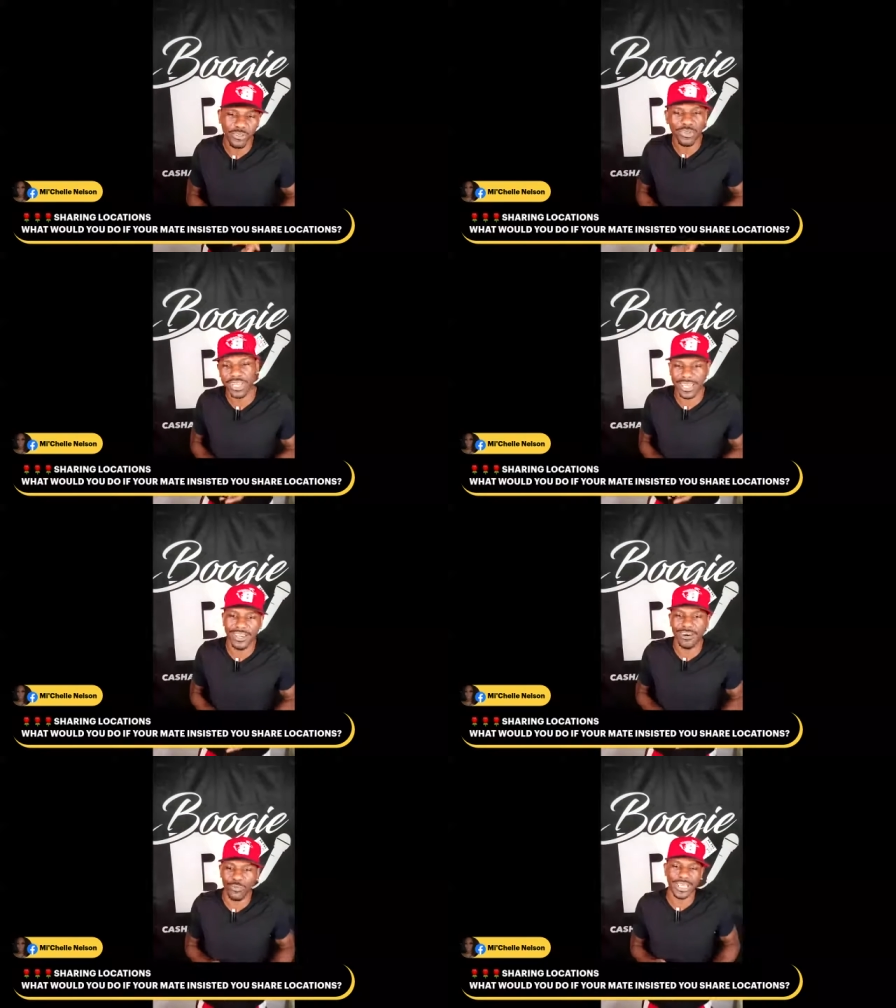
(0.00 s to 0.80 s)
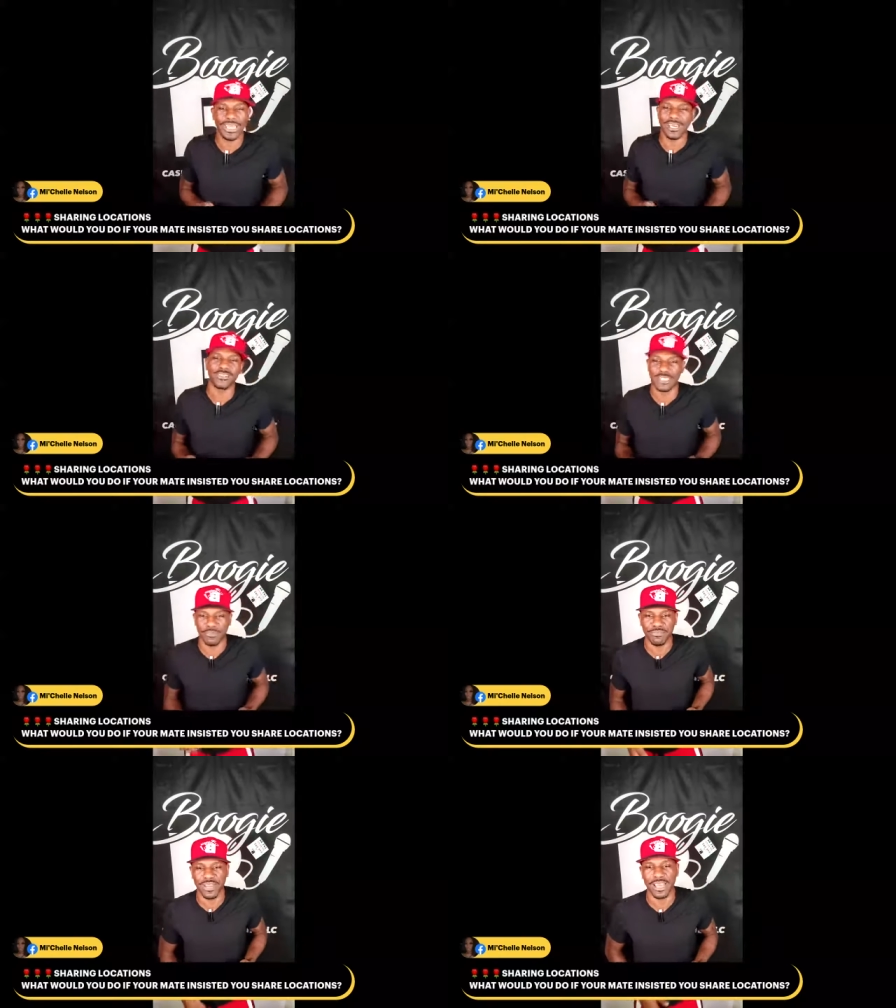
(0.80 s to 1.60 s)
Who the hell, where else I'm
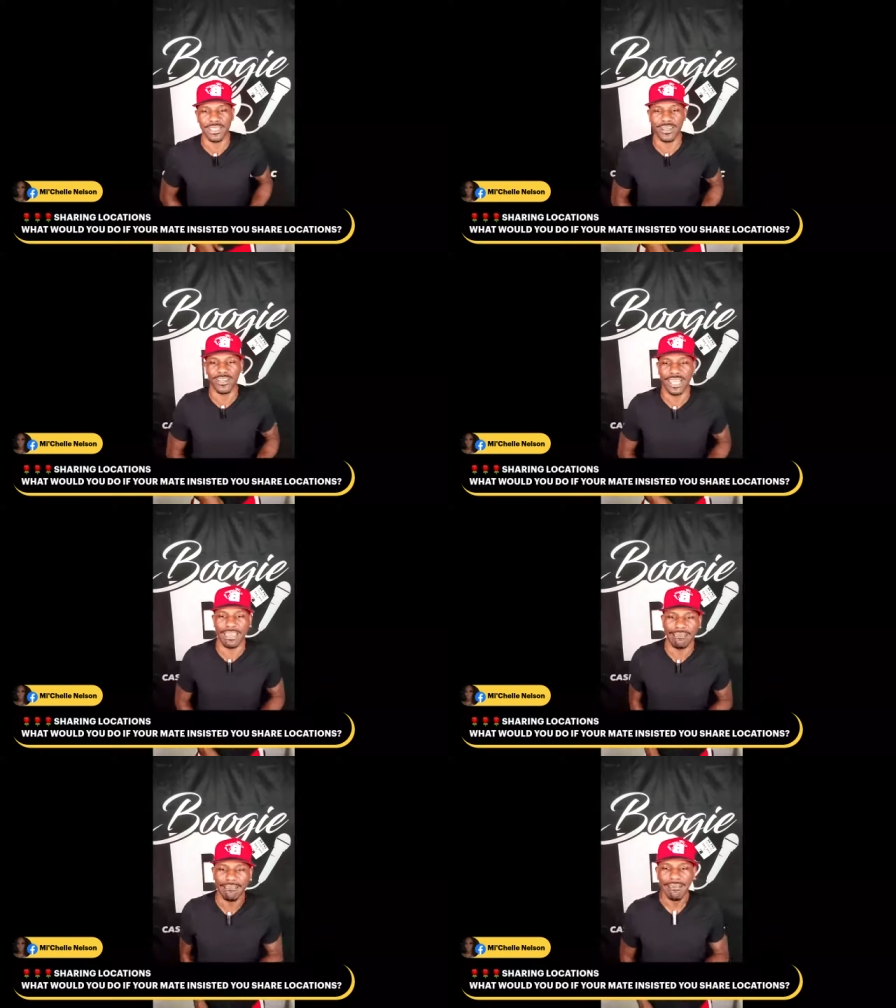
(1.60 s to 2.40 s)
going to find y'all at?